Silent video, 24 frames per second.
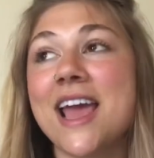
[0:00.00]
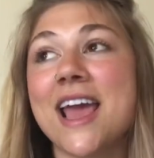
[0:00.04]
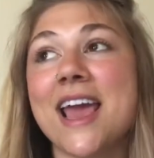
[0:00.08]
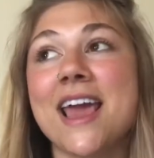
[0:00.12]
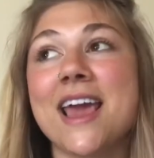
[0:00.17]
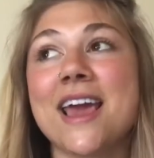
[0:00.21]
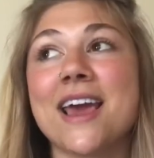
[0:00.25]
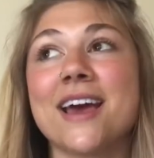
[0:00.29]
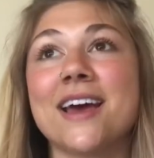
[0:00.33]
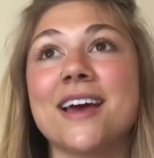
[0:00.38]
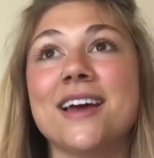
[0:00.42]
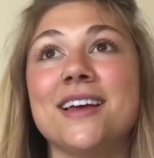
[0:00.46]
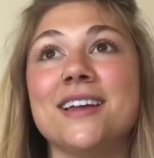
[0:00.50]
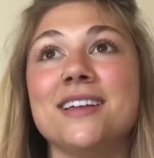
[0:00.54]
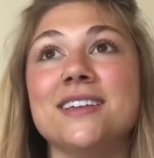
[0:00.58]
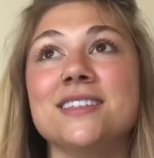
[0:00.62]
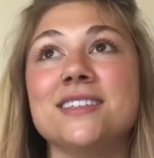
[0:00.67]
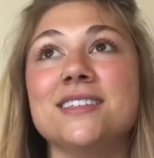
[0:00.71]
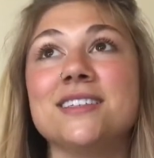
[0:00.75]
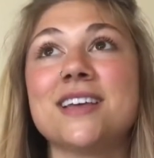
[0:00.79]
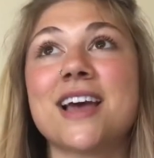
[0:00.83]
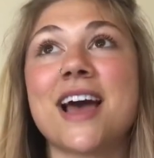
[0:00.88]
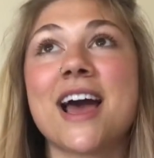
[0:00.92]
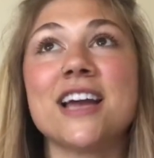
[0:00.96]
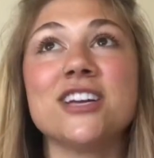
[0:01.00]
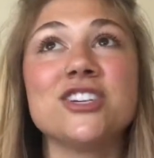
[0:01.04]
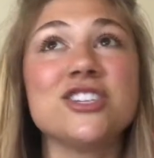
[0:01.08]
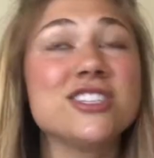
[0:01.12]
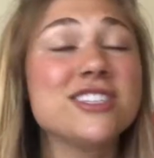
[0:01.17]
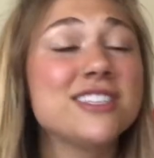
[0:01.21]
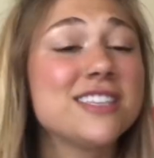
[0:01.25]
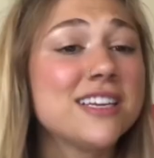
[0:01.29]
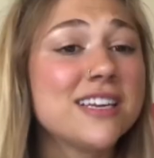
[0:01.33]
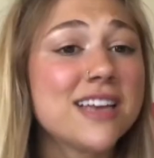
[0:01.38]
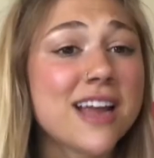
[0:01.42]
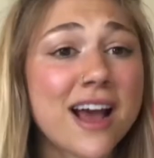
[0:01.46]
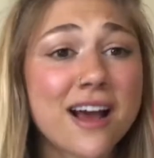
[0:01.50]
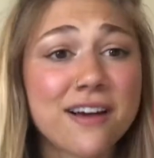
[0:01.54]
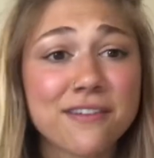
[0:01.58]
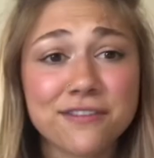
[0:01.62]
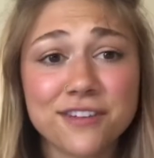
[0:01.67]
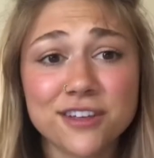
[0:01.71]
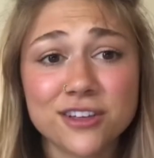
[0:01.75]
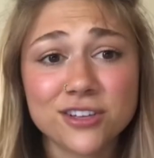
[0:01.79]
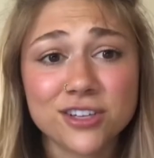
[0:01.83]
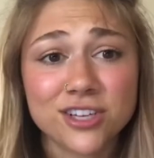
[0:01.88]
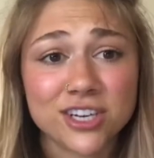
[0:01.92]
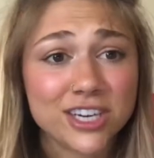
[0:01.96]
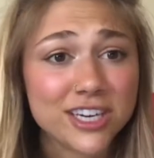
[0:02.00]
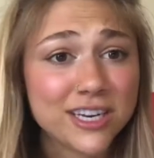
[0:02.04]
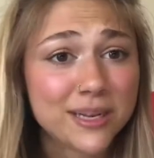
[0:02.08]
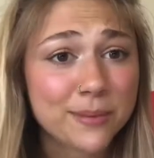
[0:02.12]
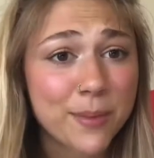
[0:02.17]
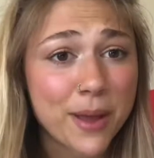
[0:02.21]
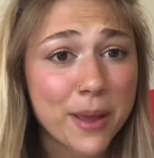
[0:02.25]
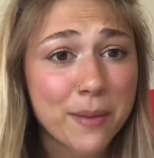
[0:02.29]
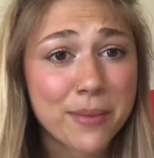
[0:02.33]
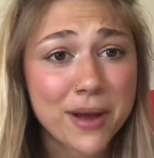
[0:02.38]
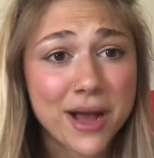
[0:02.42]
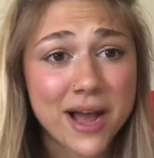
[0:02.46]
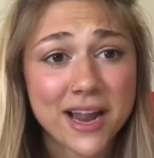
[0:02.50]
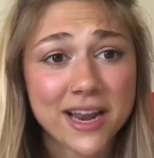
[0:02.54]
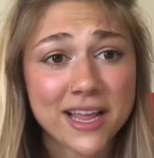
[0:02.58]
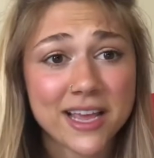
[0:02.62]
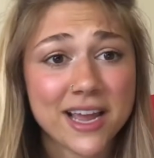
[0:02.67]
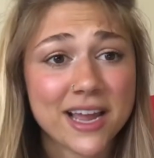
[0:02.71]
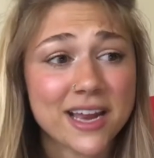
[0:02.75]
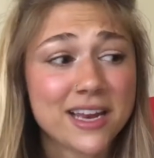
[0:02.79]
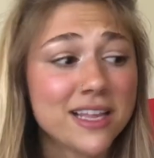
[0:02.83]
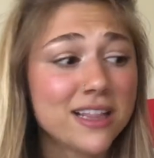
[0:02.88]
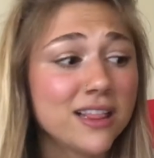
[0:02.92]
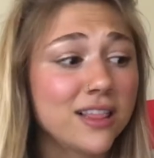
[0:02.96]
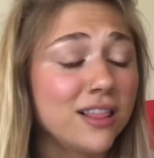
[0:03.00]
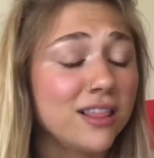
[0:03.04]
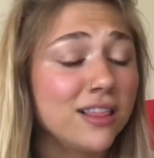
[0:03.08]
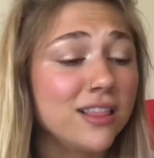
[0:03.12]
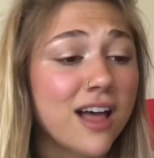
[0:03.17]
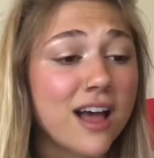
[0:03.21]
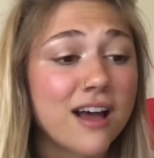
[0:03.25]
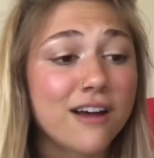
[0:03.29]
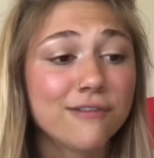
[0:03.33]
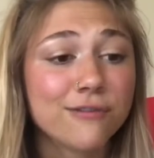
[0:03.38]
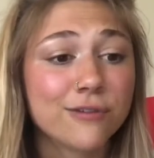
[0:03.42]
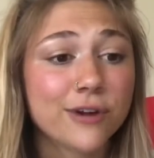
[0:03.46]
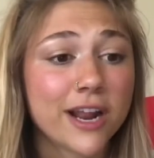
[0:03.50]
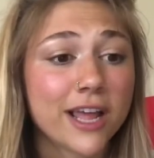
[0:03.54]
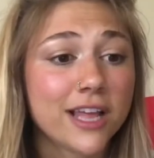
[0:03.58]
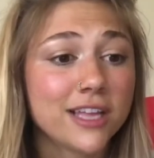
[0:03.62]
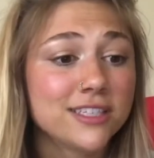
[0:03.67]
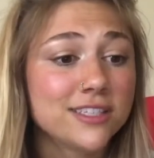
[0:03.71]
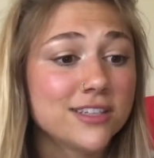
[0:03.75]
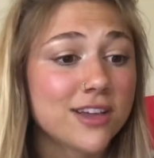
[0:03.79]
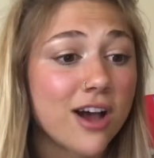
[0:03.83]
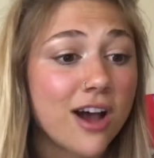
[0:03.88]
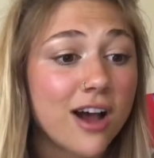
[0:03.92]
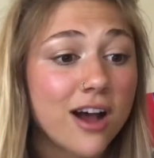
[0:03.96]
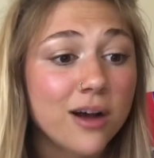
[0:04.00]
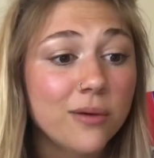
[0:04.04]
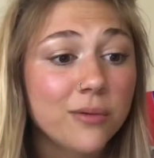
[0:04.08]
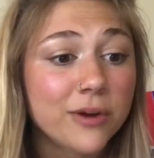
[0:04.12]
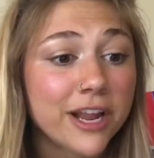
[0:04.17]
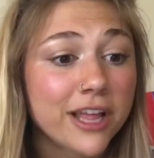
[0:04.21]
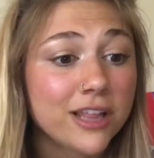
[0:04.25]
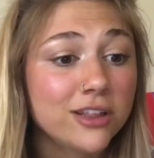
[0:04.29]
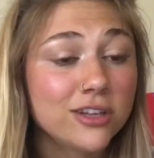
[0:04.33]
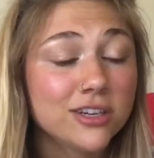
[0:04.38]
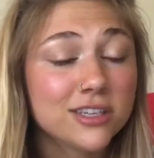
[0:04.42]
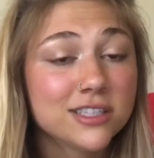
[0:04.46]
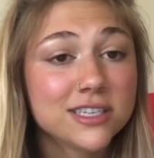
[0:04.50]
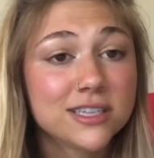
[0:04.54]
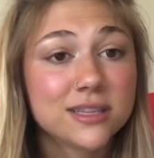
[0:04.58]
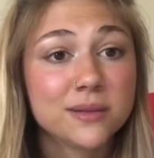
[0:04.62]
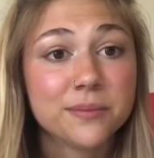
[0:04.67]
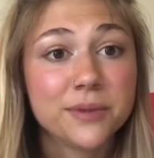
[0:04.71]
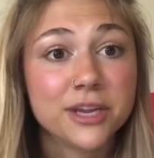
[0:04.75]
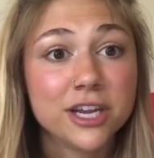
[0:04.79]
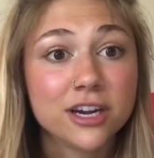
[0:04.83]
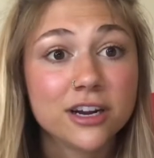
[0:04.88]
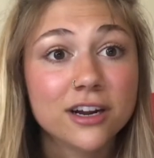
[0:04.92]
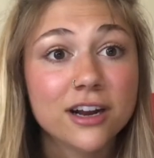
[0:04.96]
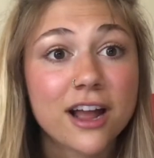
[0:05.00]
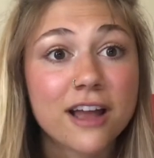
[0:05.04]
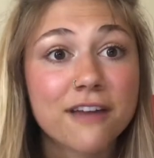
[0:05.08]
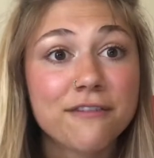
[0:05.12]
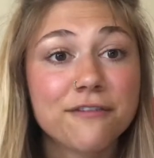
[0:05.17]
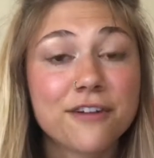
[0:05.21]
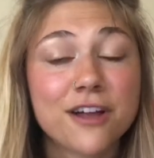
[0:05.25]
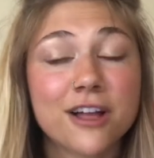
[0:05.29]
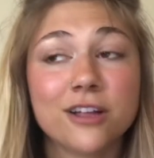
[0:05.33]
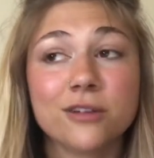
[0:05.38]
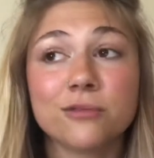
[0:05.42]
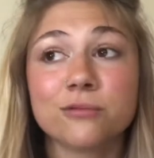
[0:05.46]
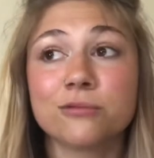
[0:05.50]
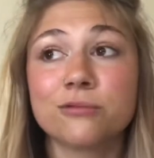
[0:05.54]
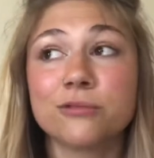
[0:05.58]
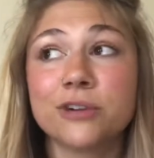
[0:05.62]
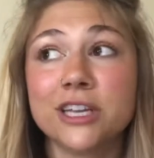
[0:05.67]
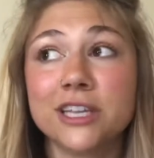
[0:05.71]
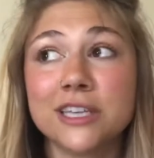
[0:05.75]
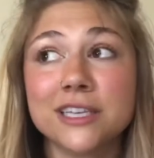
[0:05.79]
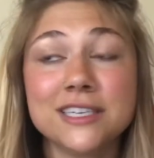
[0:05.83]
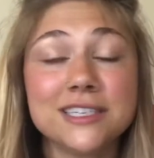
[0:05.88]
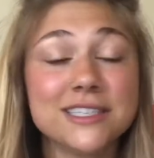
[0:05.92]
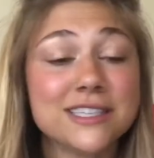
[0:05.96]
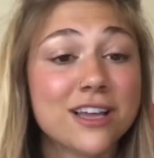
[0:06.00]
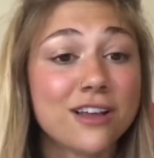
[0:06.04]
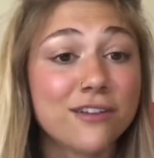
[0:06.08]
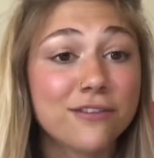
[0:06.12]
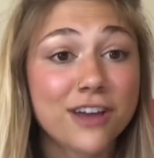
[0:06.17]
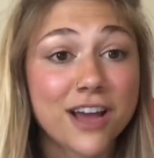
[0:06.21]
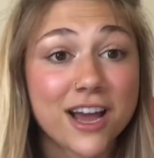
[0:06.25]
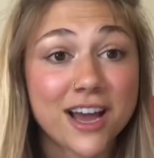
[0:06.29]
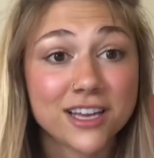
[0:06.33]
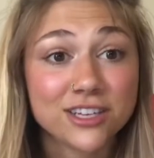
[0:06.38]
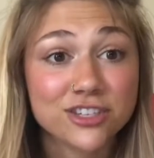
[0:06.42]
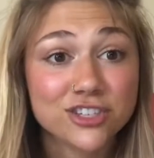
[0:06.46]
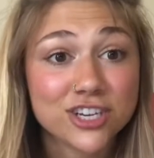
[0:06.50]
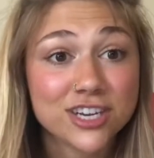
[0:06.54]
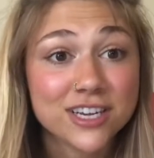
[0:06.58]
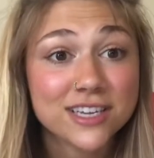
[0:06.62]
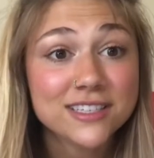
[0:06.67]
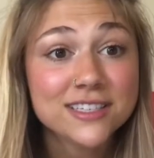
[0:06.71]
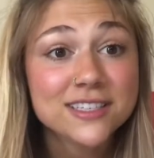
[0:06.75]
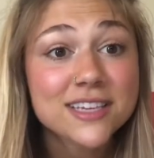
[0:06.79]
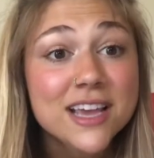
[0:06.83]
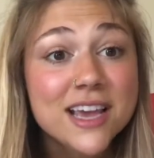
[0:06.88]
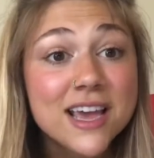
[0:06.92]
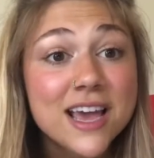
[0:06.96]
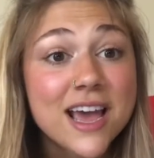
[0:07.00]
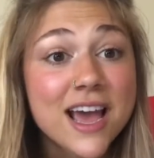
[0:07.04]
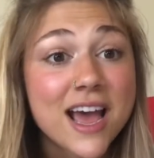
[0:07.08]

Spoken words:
And I just did not feel good in my body. I didn't love what I saw when I looked in the mirror. I felt really self-conscious.